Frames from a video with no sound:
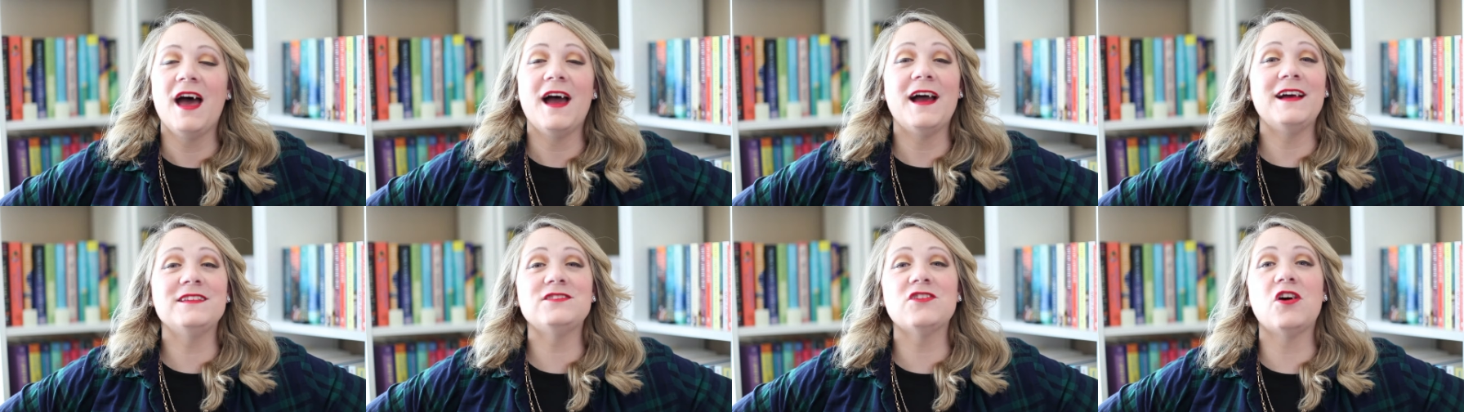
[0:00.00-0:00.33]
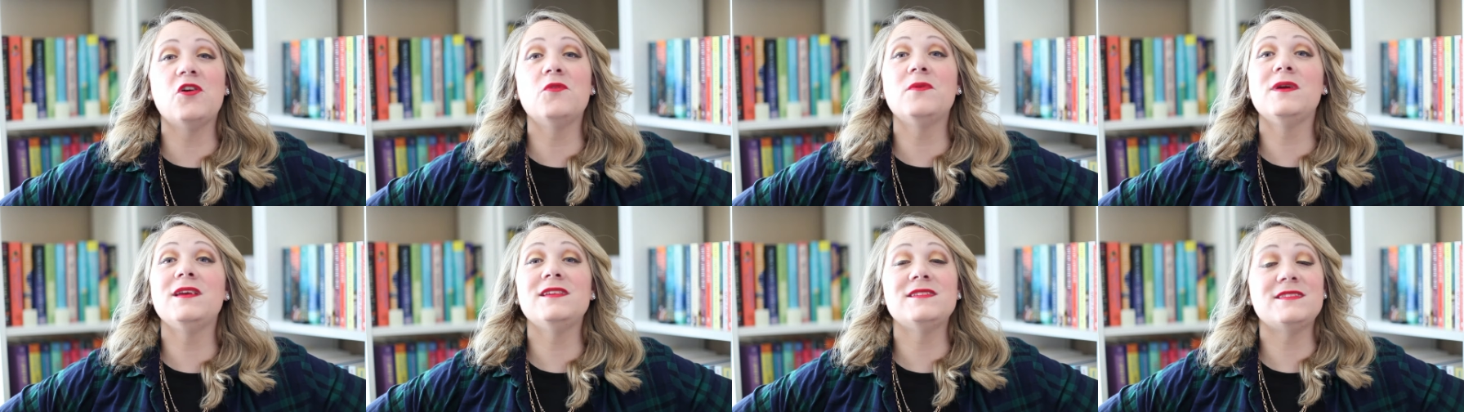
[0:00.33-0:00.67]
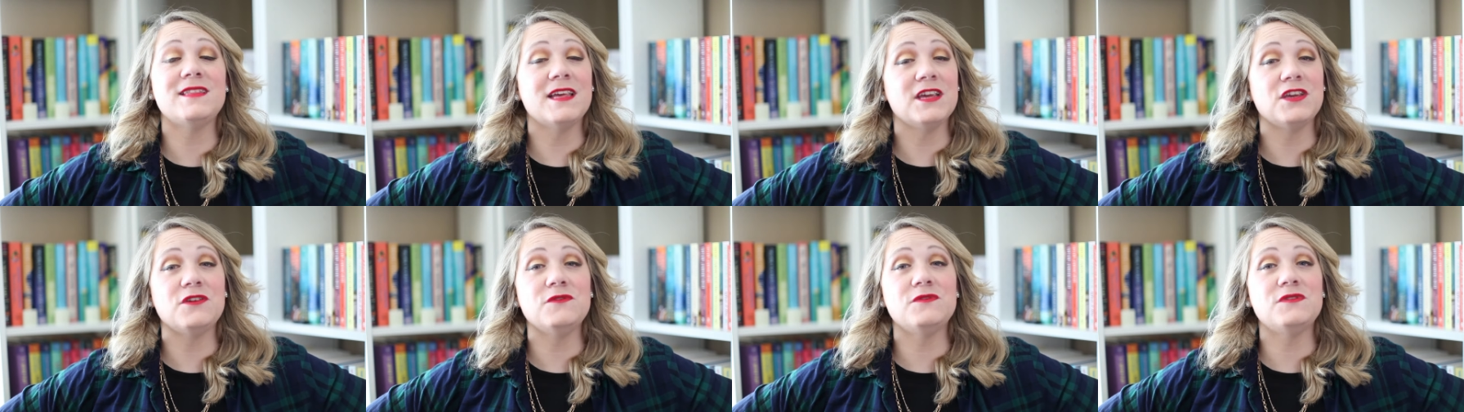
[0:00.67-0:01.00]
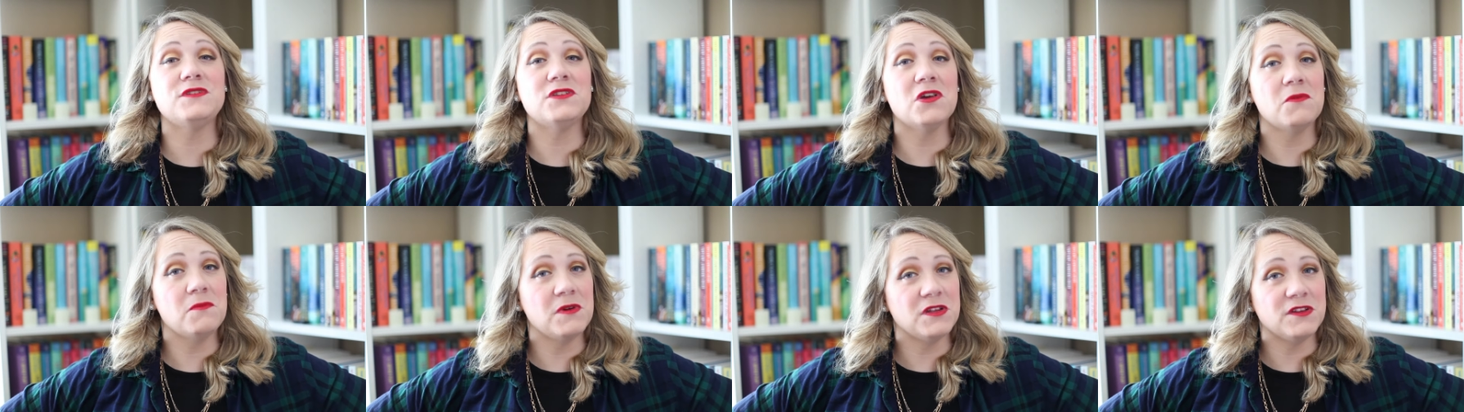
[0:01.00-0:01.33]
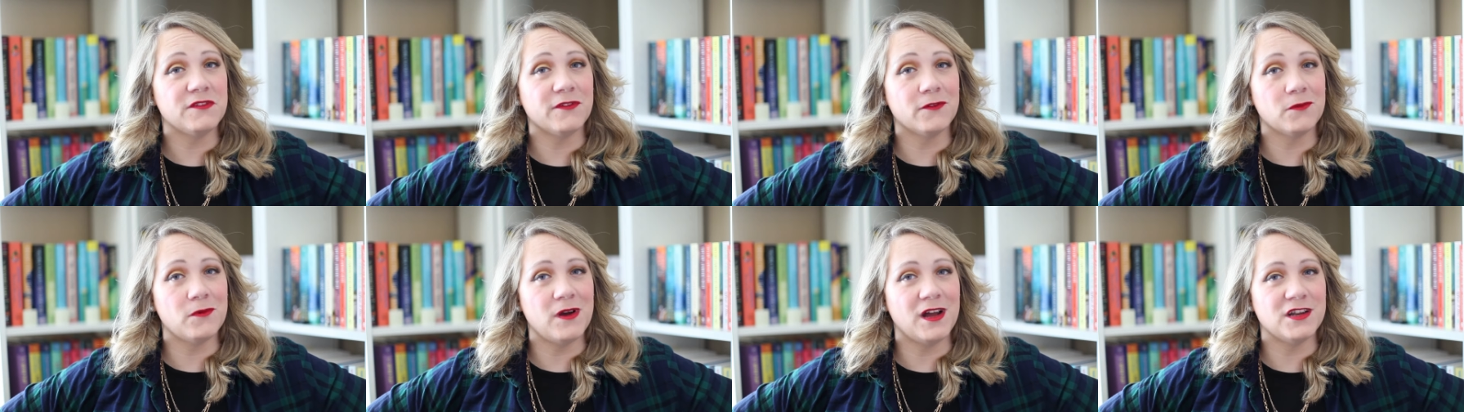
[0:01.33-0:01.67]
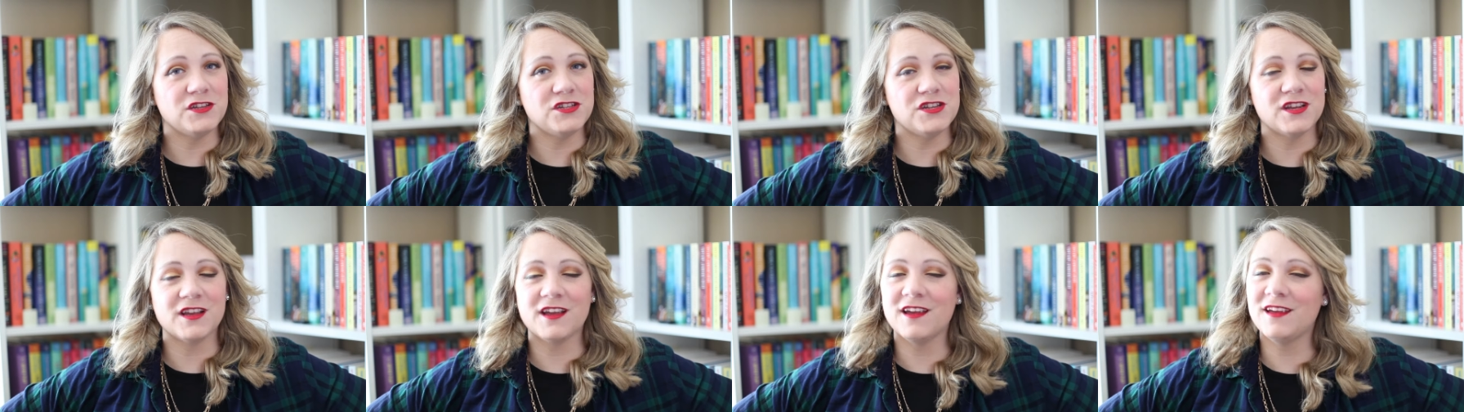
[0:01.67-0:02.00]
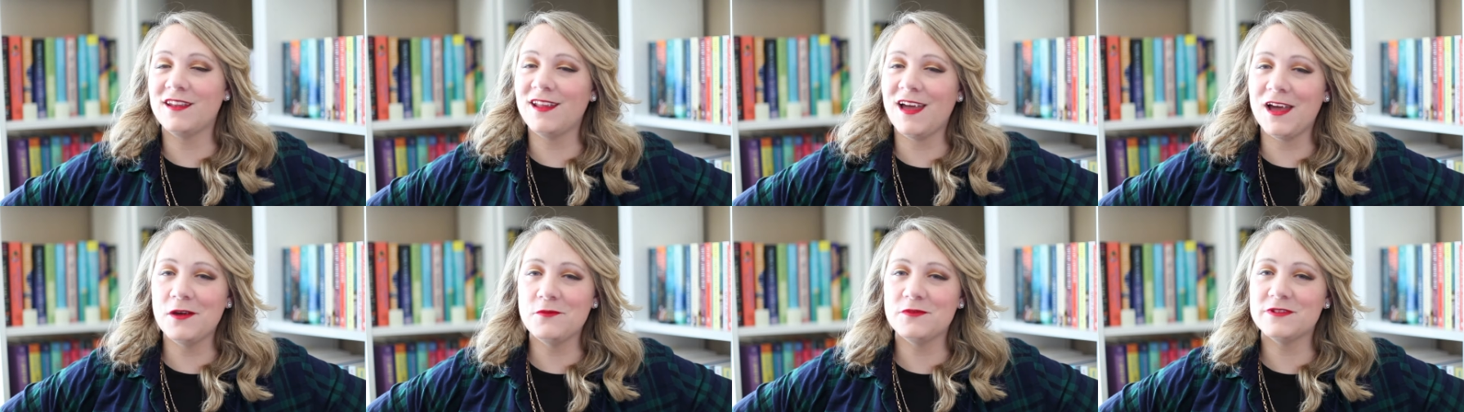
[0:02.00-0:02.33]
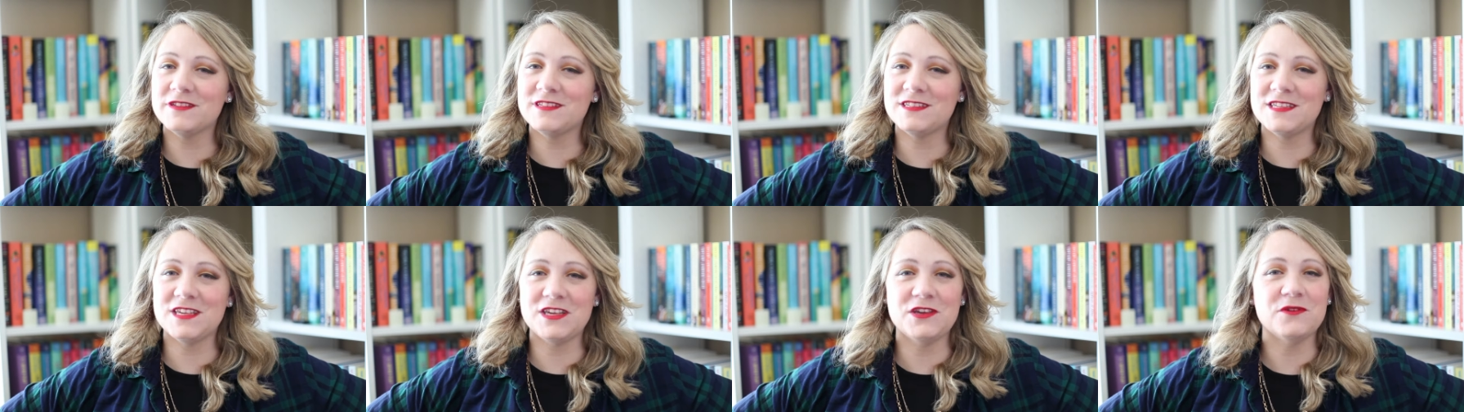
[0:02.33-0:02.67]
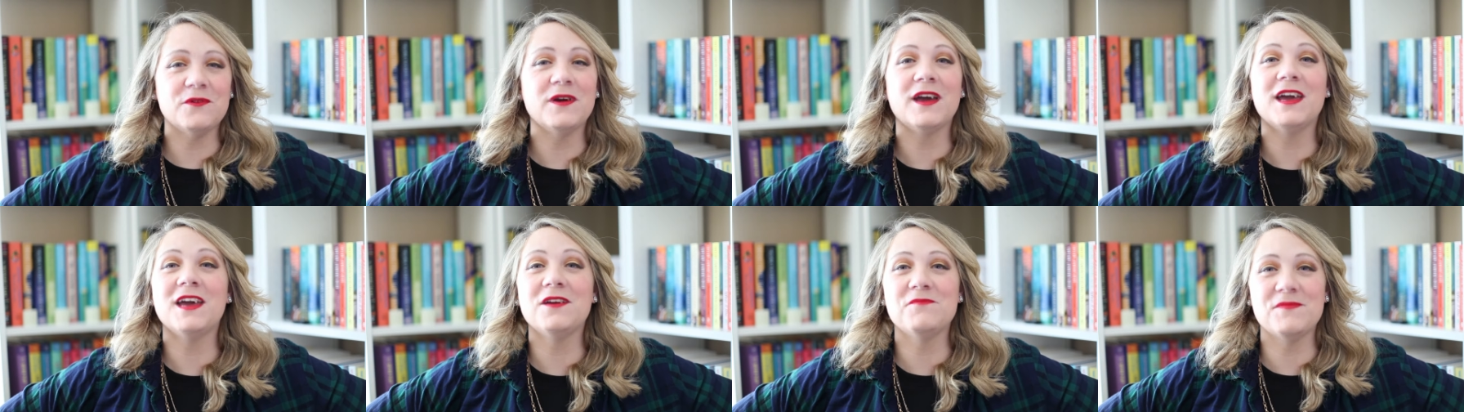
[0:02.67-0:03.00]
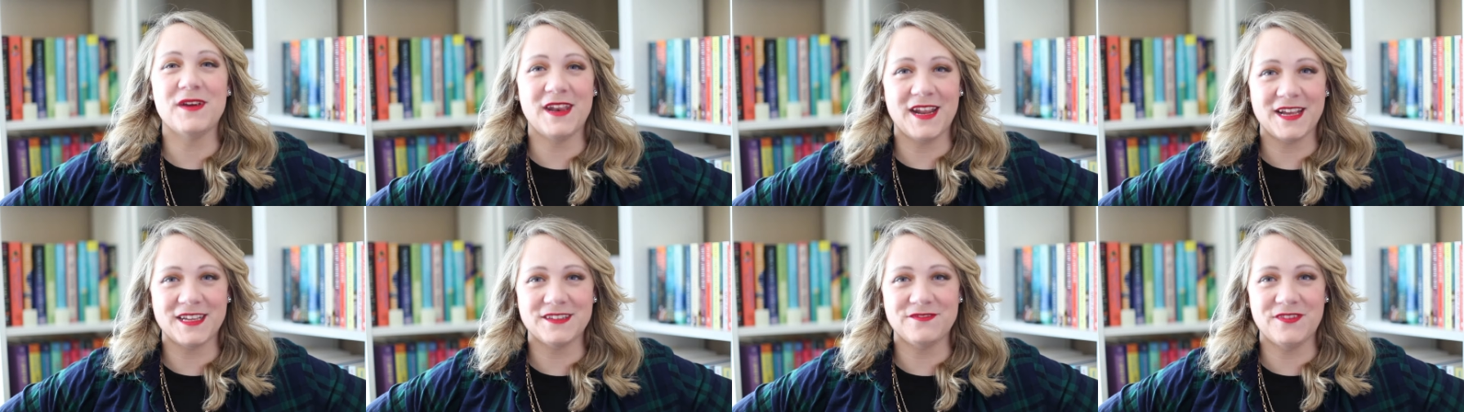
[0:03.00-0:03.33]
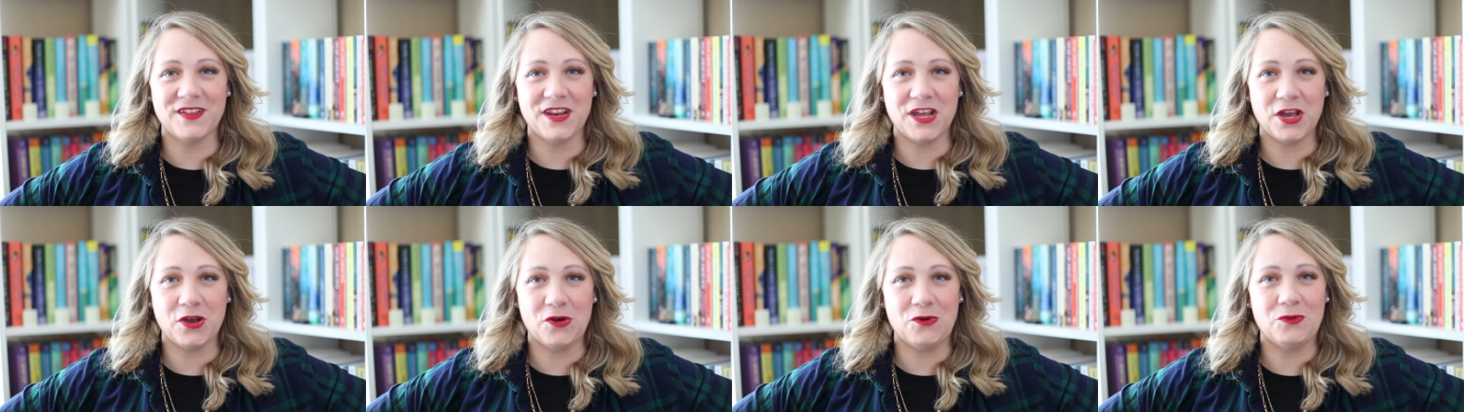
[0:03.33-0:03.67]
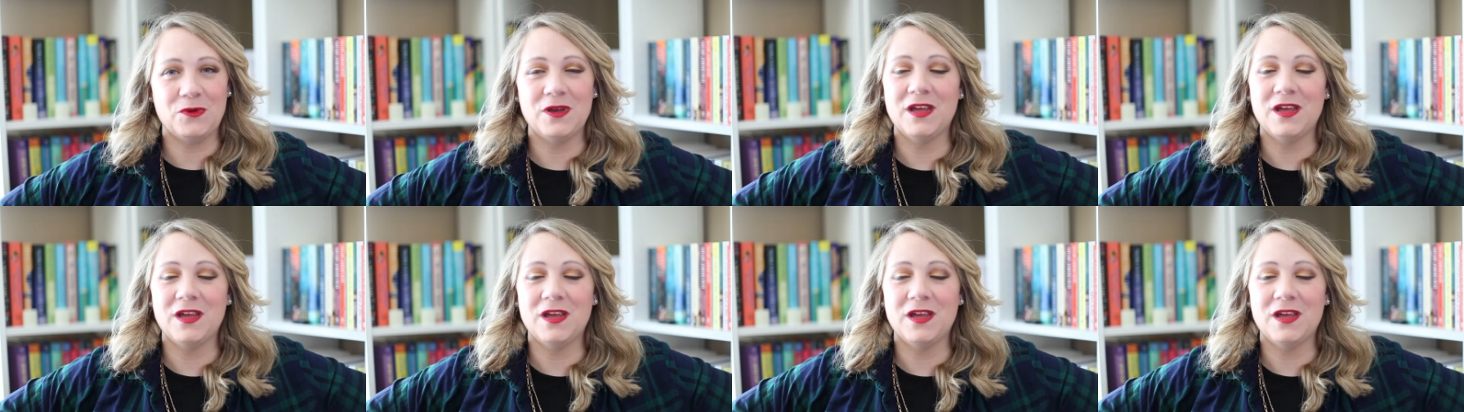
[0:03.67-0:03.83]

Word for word: As always, thank you so much for watching, and I will see you in my next video.